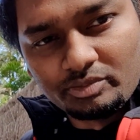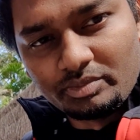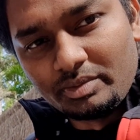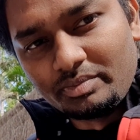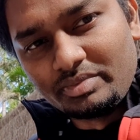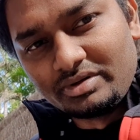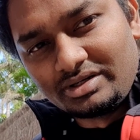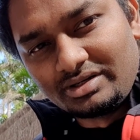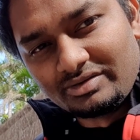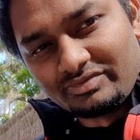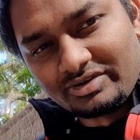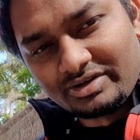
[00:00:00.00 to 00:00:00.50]
to be a
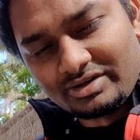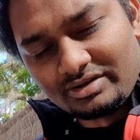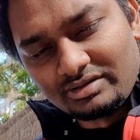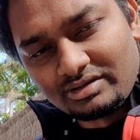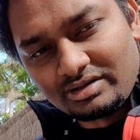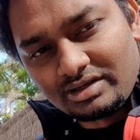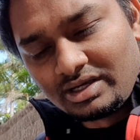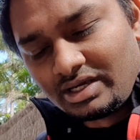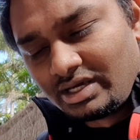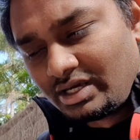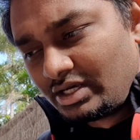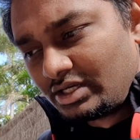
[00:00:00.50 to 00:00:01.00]
bit
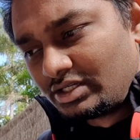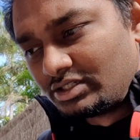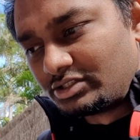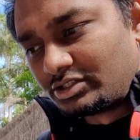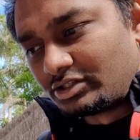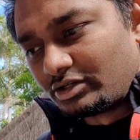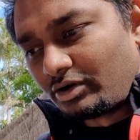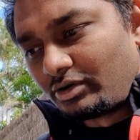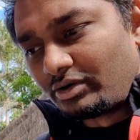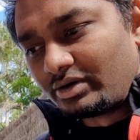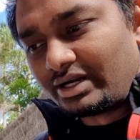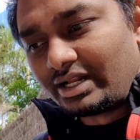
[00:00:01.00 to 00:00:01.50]
difficult.
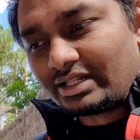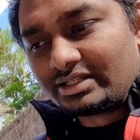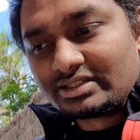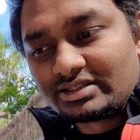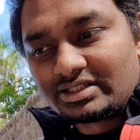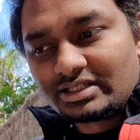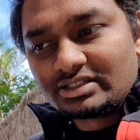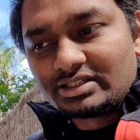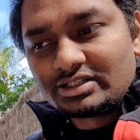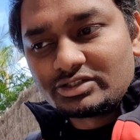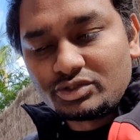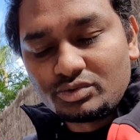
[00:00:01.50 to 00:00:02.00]
So another
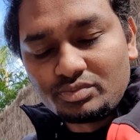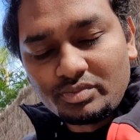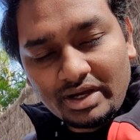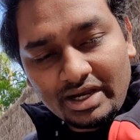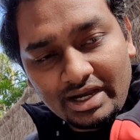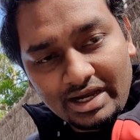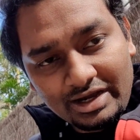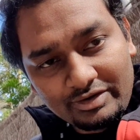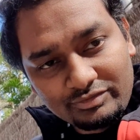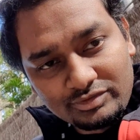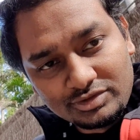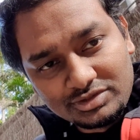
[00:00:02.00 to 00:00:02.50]
thing that you
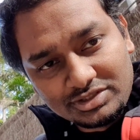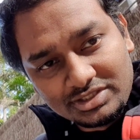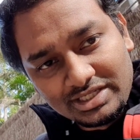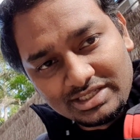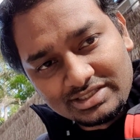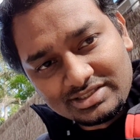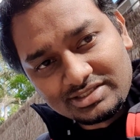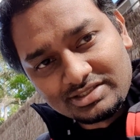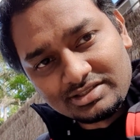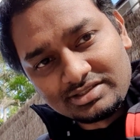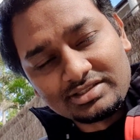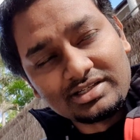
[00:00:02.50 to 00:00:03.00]
might have to
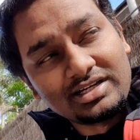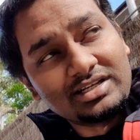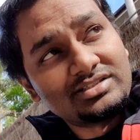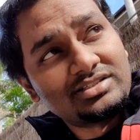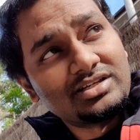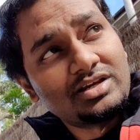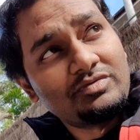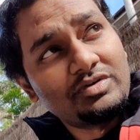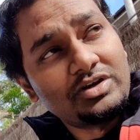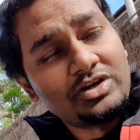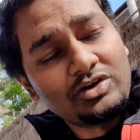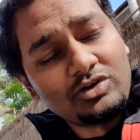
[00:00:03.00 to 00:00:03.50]
test is, let's
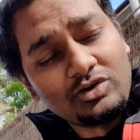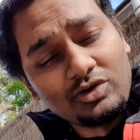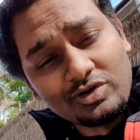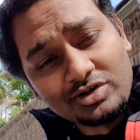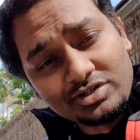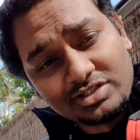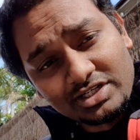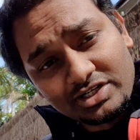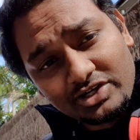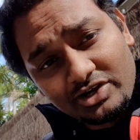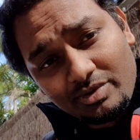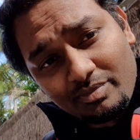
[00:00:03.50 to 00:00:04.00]
say, when you go
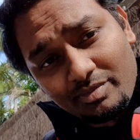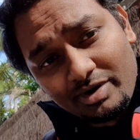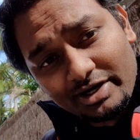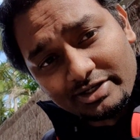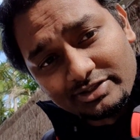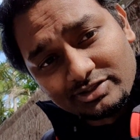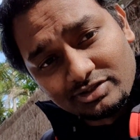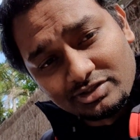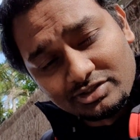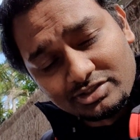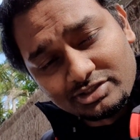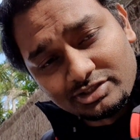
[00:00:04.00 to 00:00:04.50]
and check your
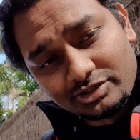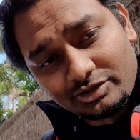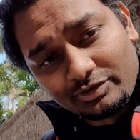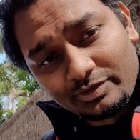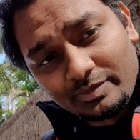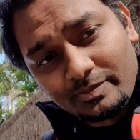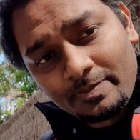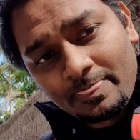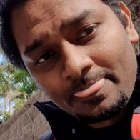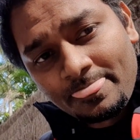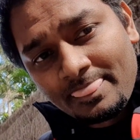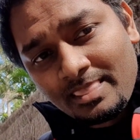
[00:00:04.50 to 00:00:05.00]
bikes in a
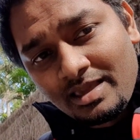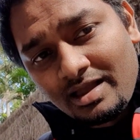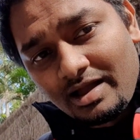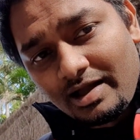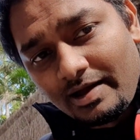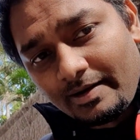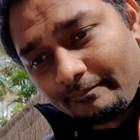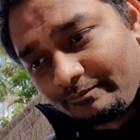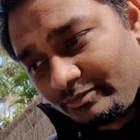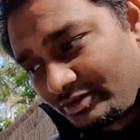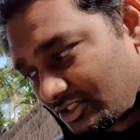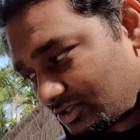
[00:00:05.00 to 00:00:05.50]
showroom,
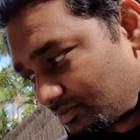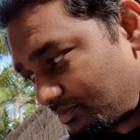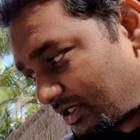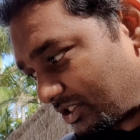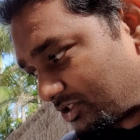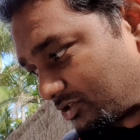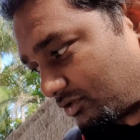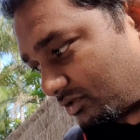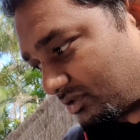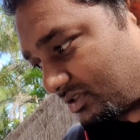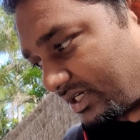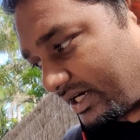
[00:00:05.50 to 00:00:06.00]
just
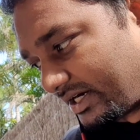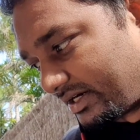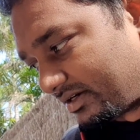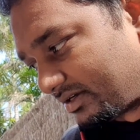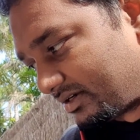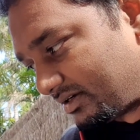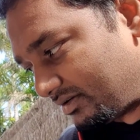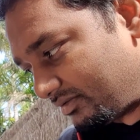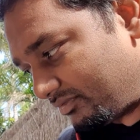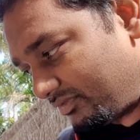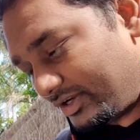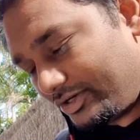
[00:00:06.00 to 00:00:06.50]
make sure that
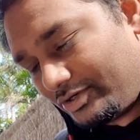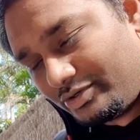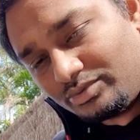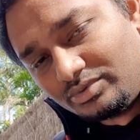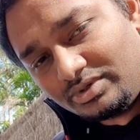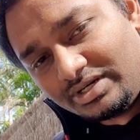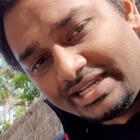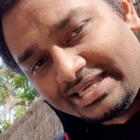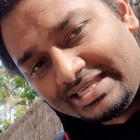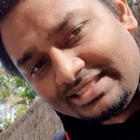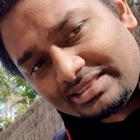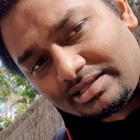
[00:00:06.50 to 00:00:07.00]
when you
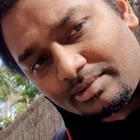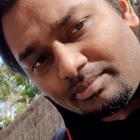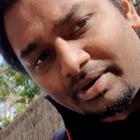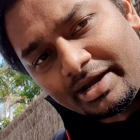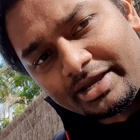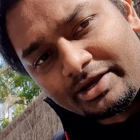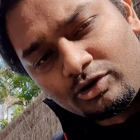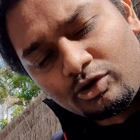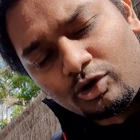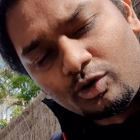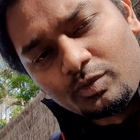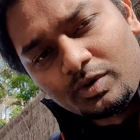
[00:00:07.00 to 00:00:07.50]
lean the
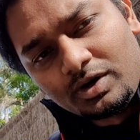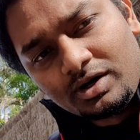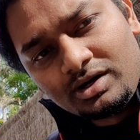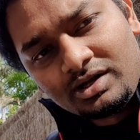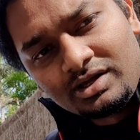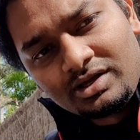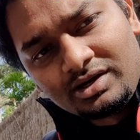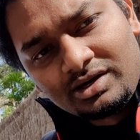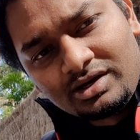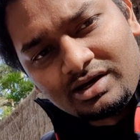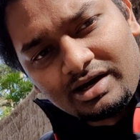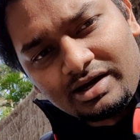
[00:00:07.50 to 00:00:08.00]
bike over,
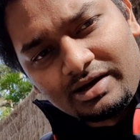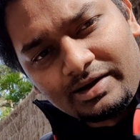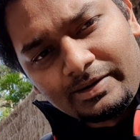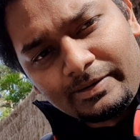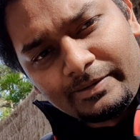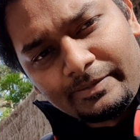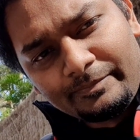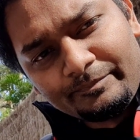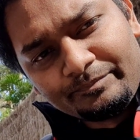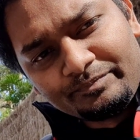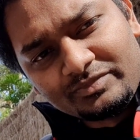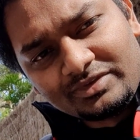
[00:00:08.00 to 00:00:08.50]

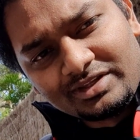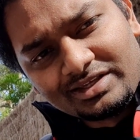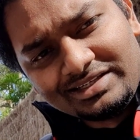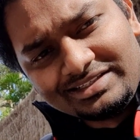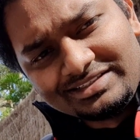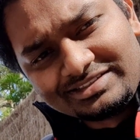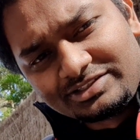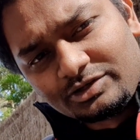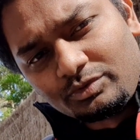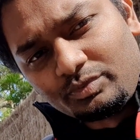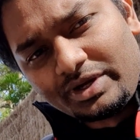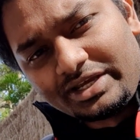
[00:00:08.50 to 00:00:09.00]

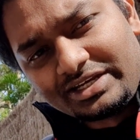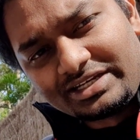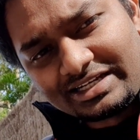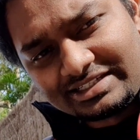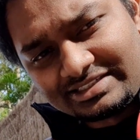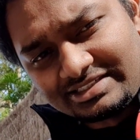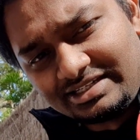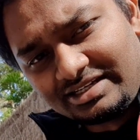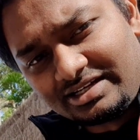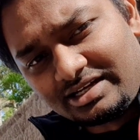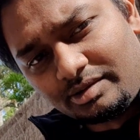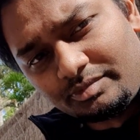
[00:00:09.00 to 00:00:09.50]
is the weight
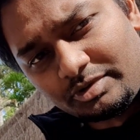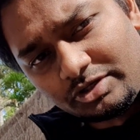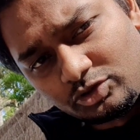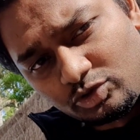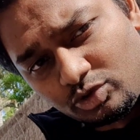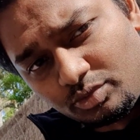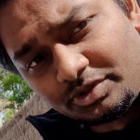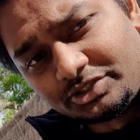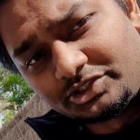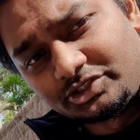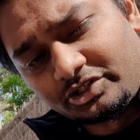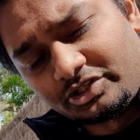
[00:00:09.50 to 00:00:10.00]
actually coming
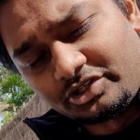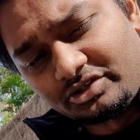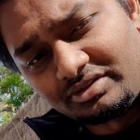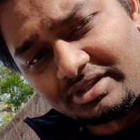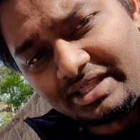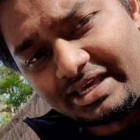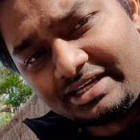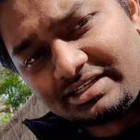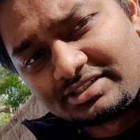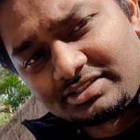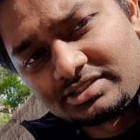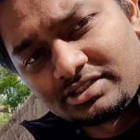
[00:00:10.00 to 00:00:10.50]
too much on your
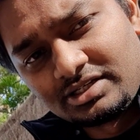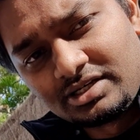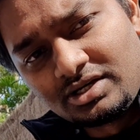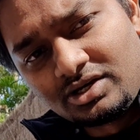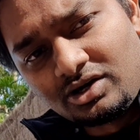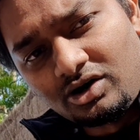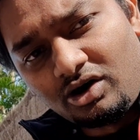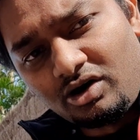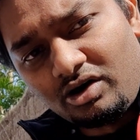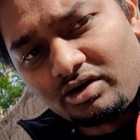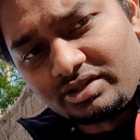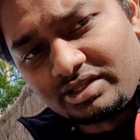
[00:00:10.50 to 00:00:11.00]
legs,
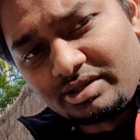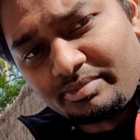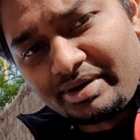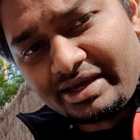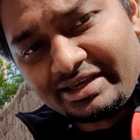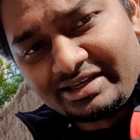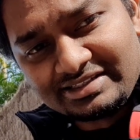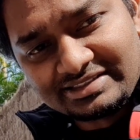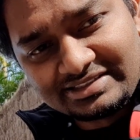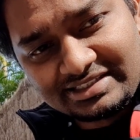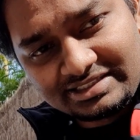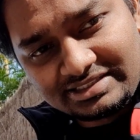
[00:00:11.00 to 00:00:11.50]
or the
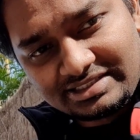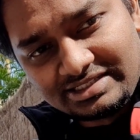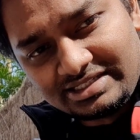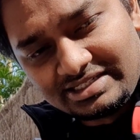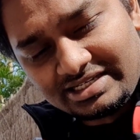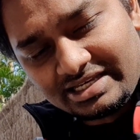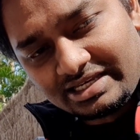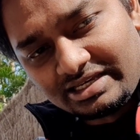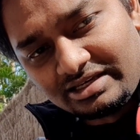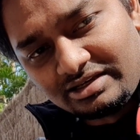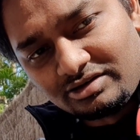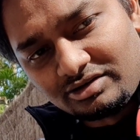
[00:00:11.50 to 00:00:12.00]
bike is actually
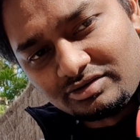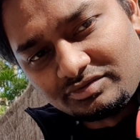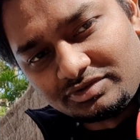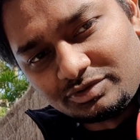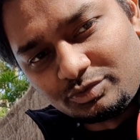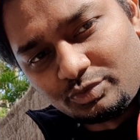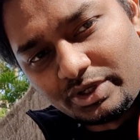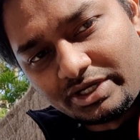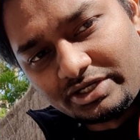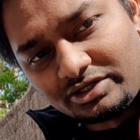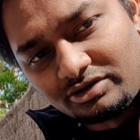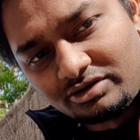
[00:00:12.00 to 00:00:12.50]
taking care of
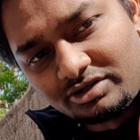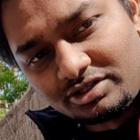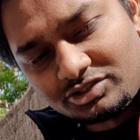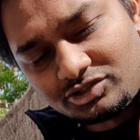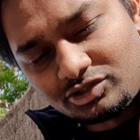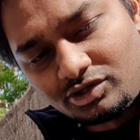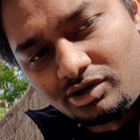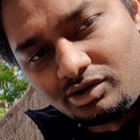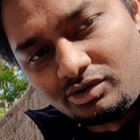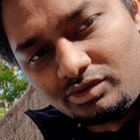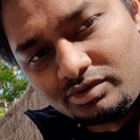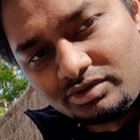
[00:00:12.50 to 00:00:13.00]
the weight on its
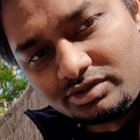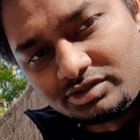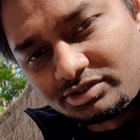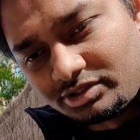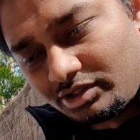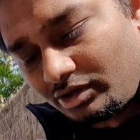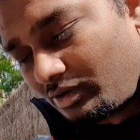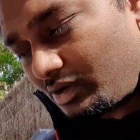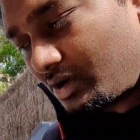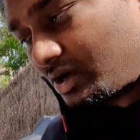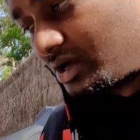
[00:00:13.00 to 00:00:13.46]
own. So